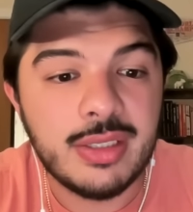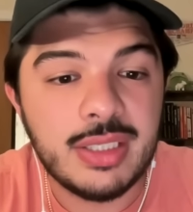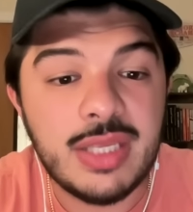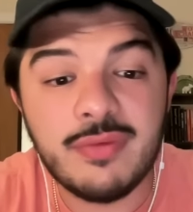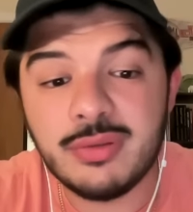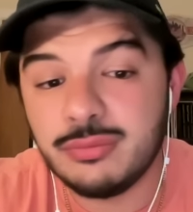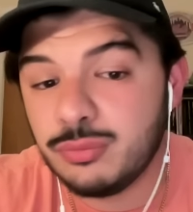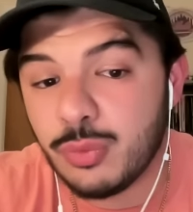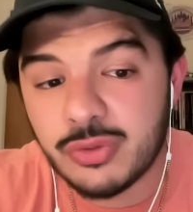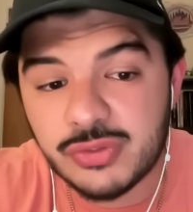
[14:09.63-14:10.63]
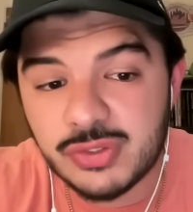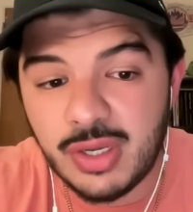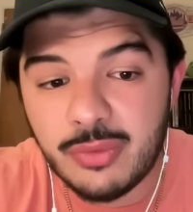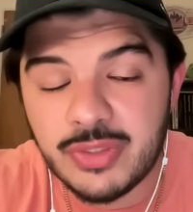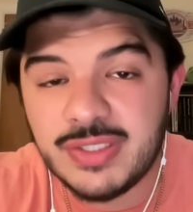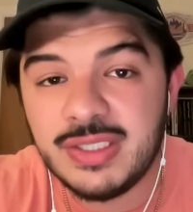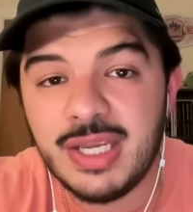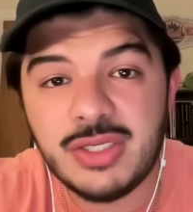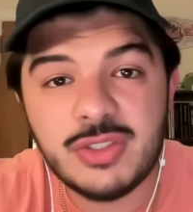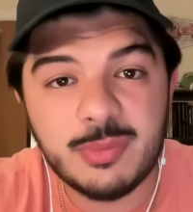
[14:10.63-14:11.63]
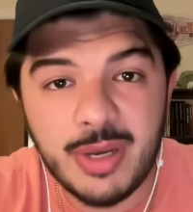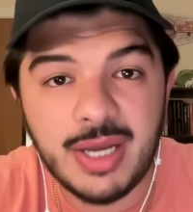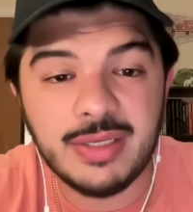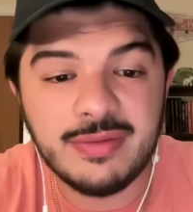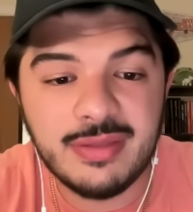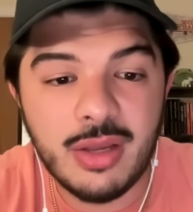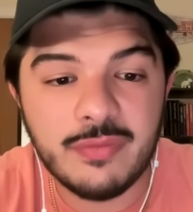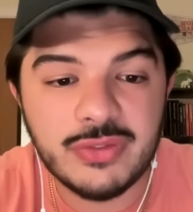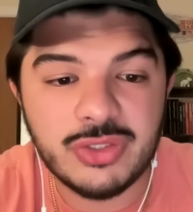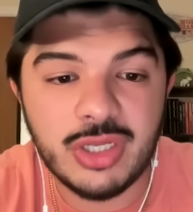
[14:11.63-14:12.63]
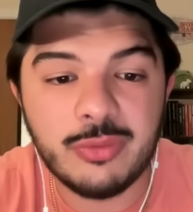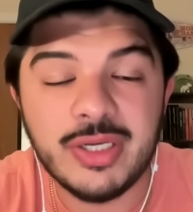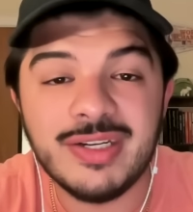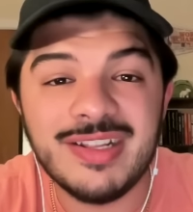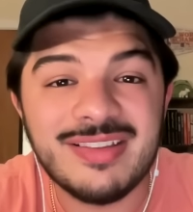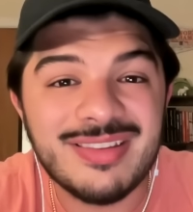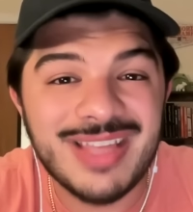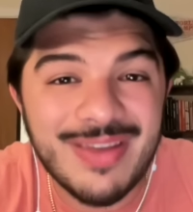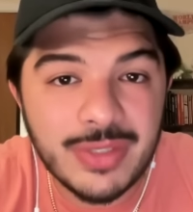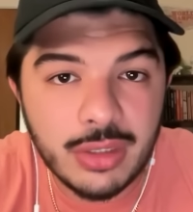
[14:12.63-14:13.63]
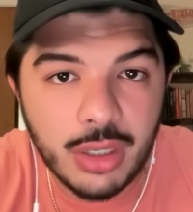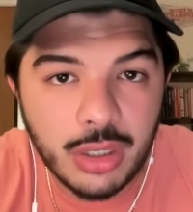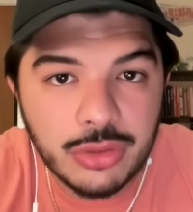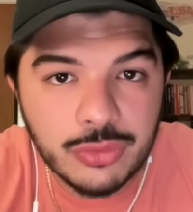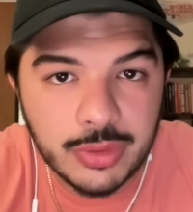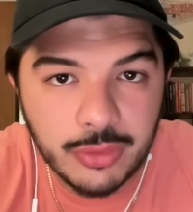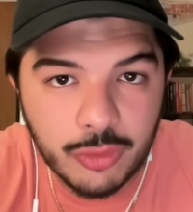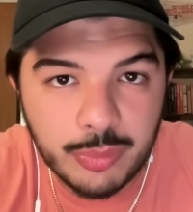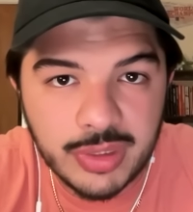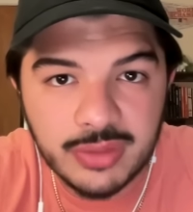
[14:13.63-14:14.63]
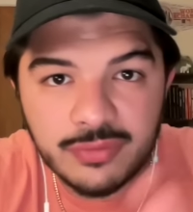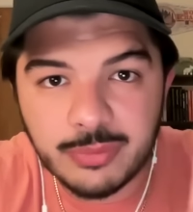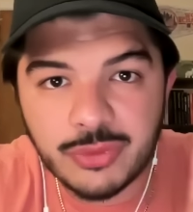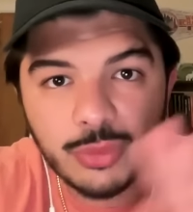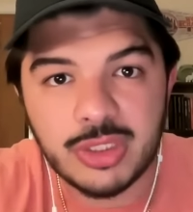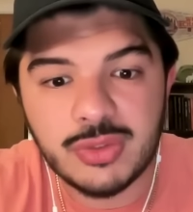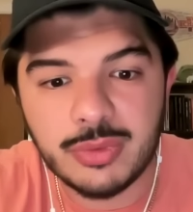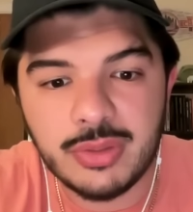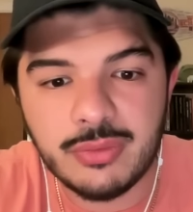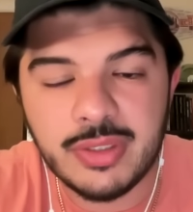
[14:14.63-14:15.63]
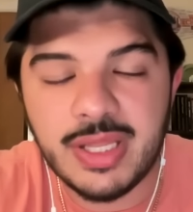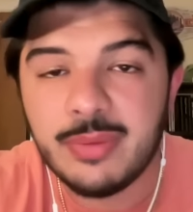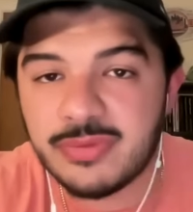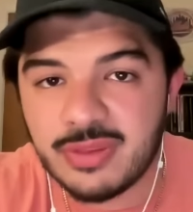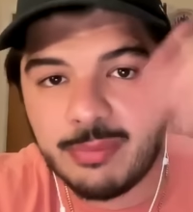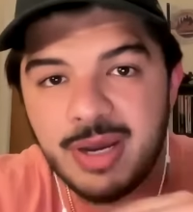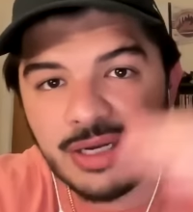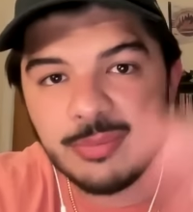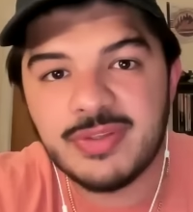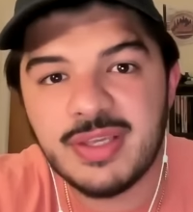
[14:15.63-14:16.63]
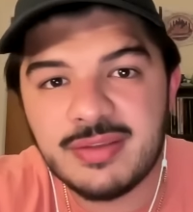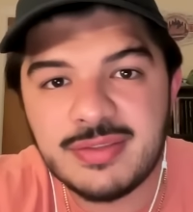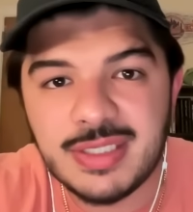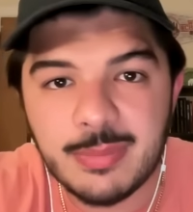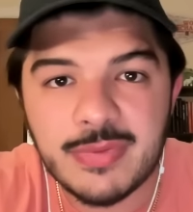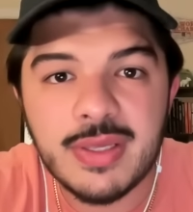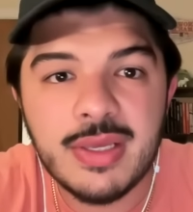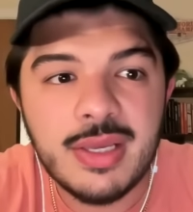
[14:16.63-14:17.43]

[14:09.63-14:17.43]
Even worse so, the DH spot itself has generated a 700 OPS from 2023. That was in the bottom 6 teams.